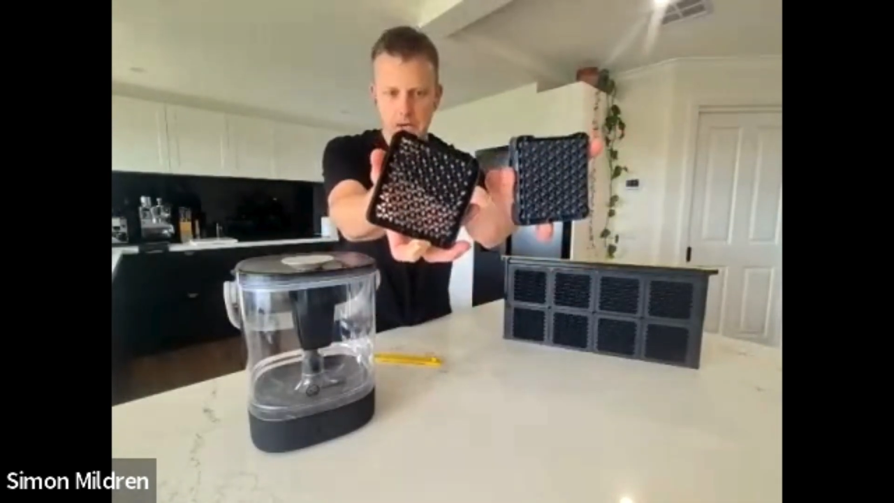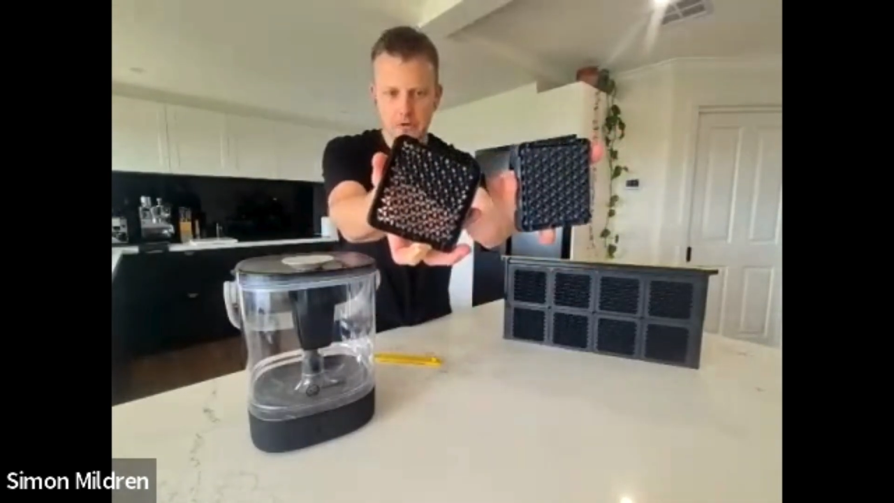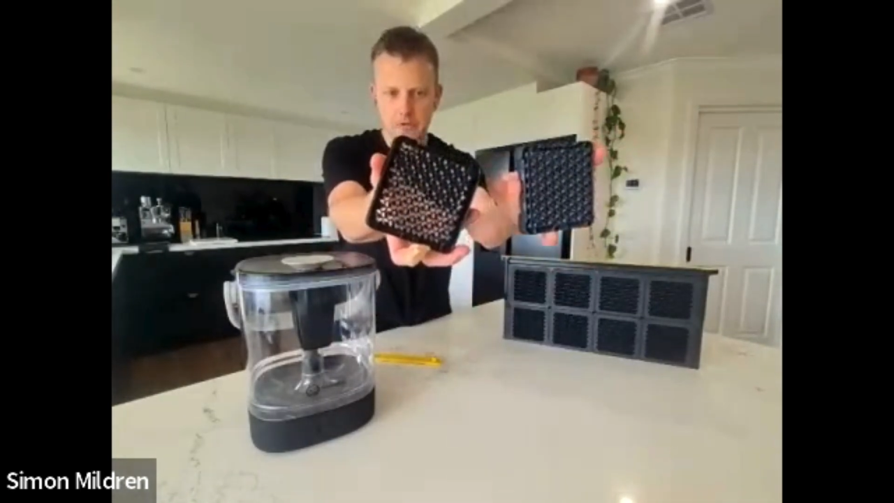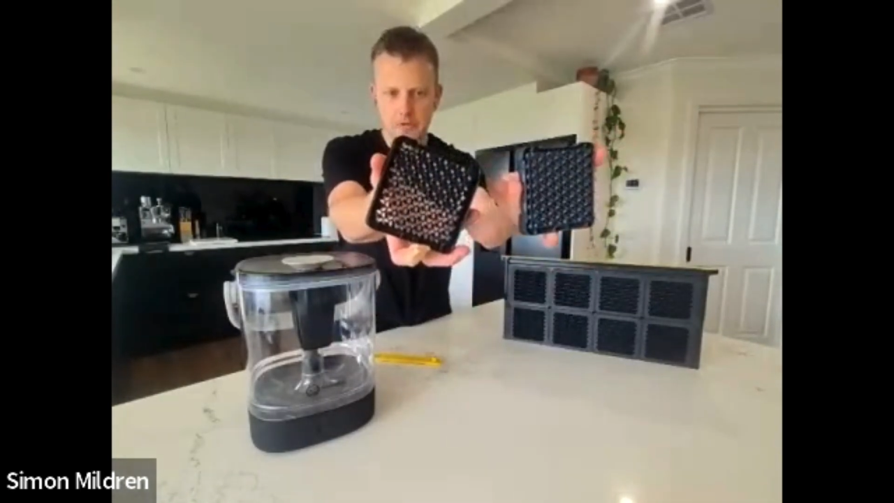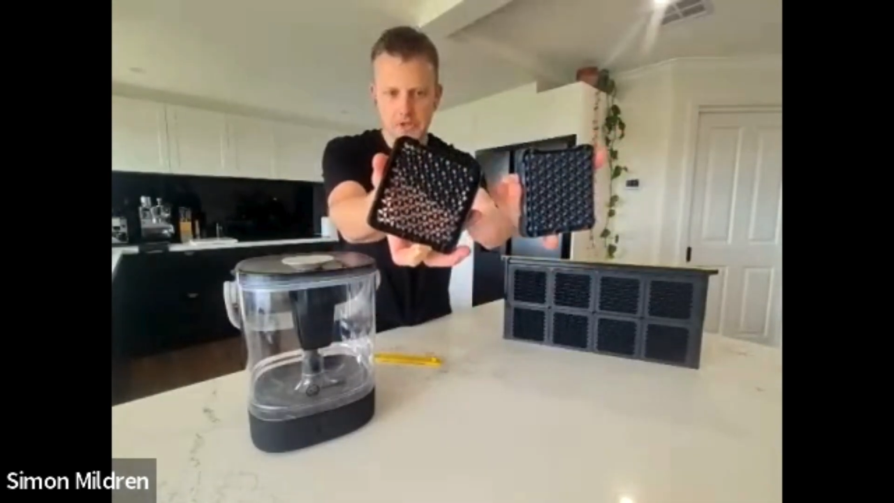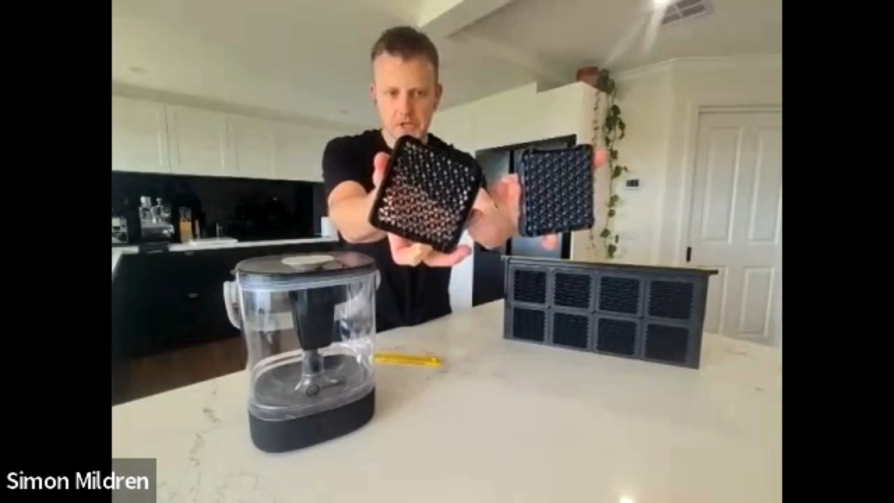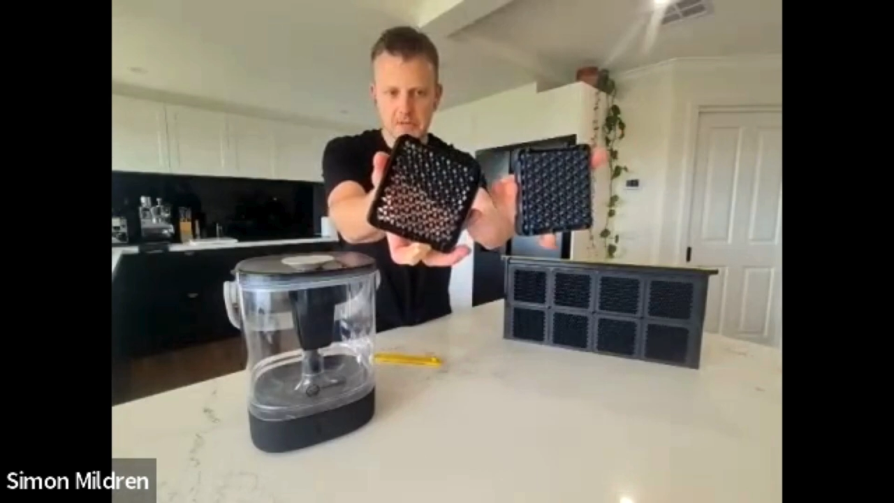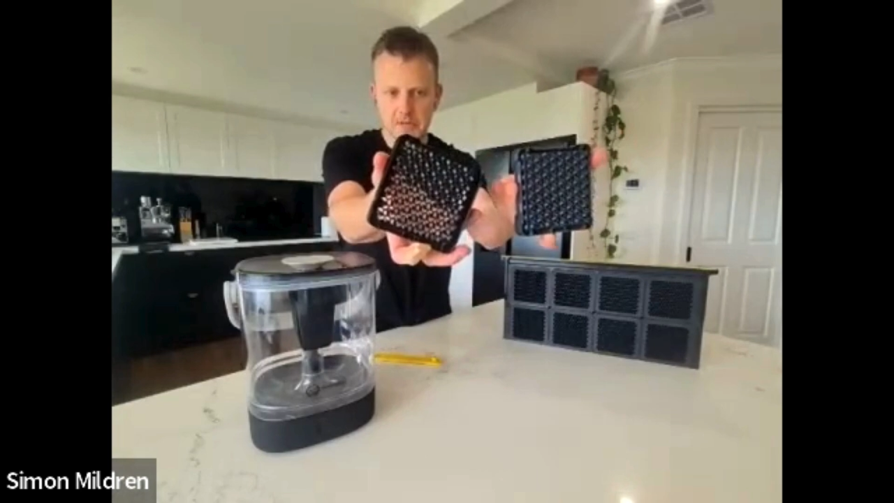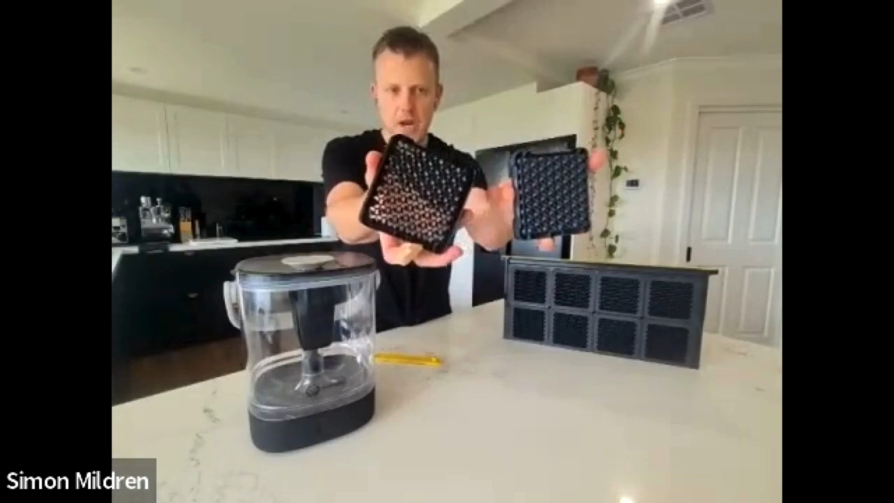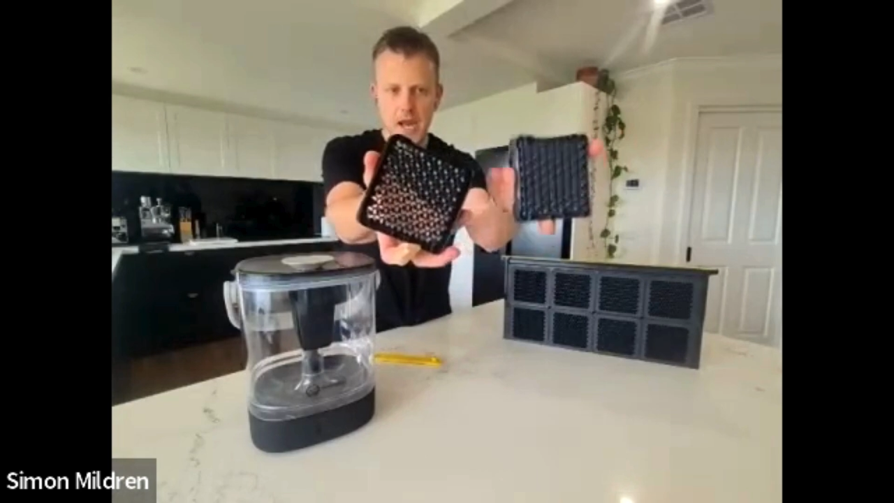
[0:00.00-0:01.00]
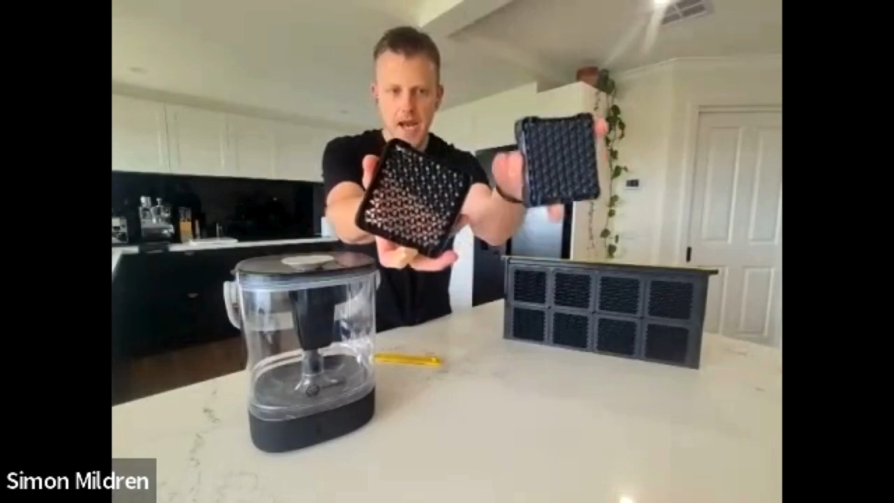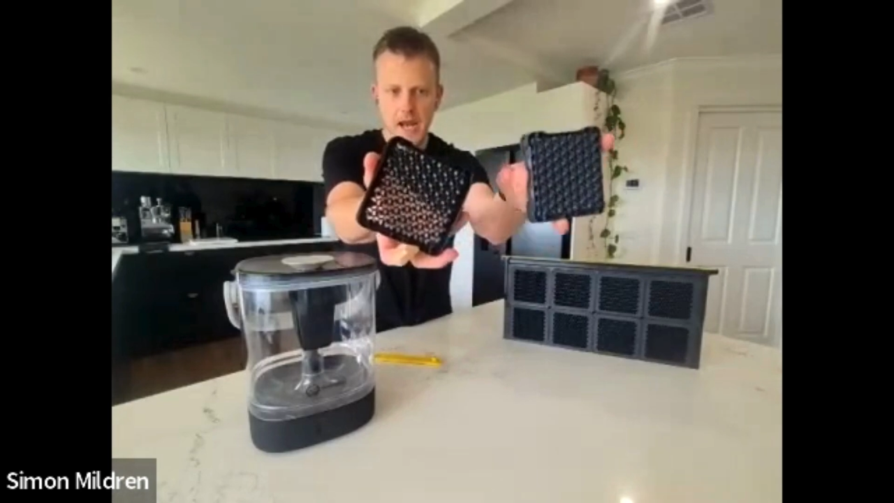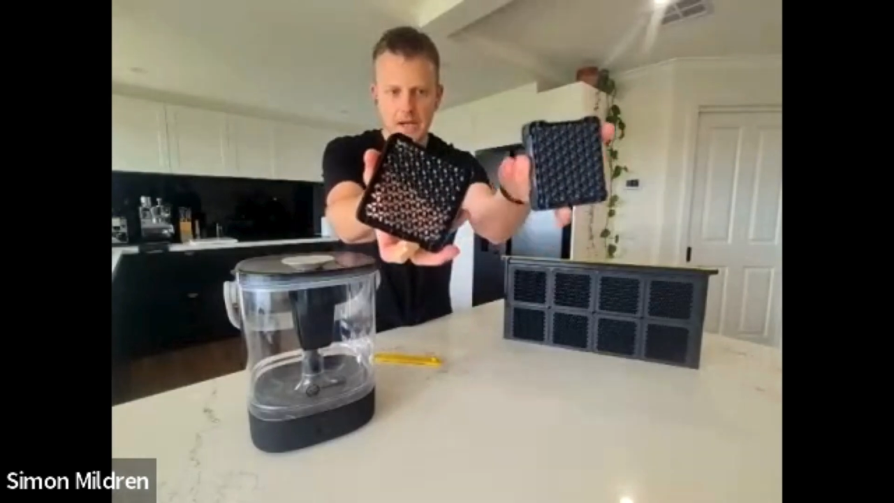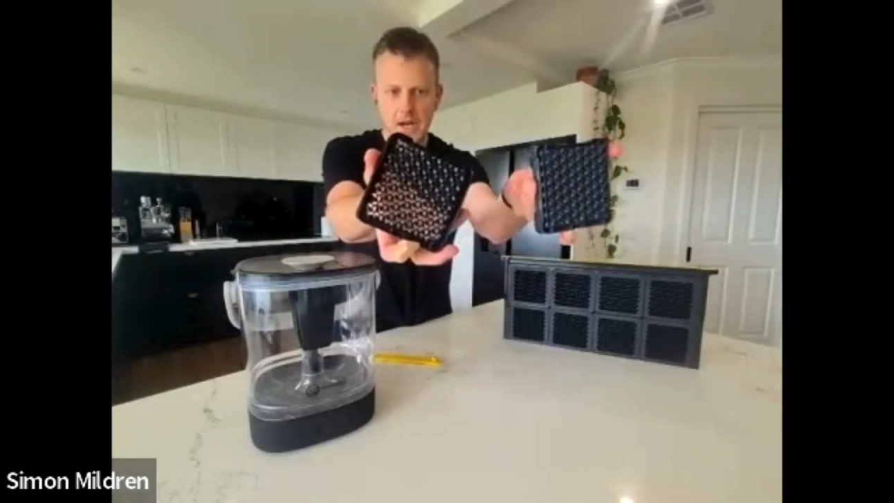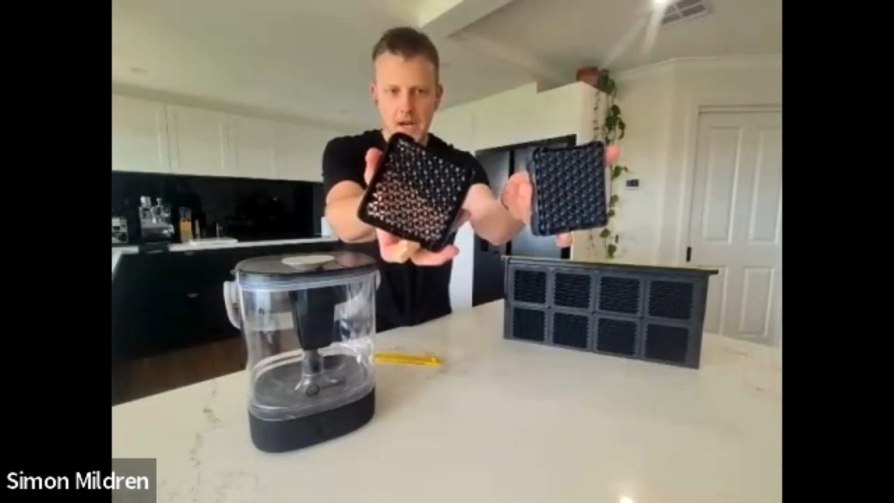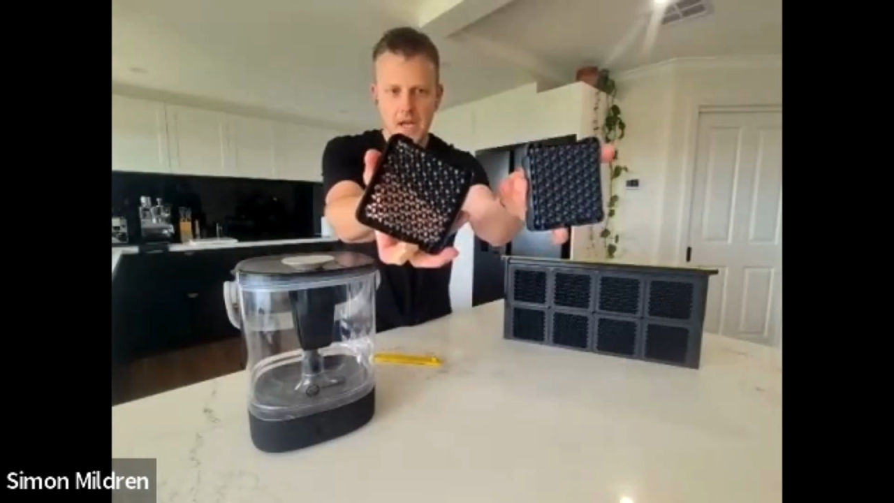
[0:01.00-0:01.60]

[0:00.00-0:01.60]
color of the skin of my hand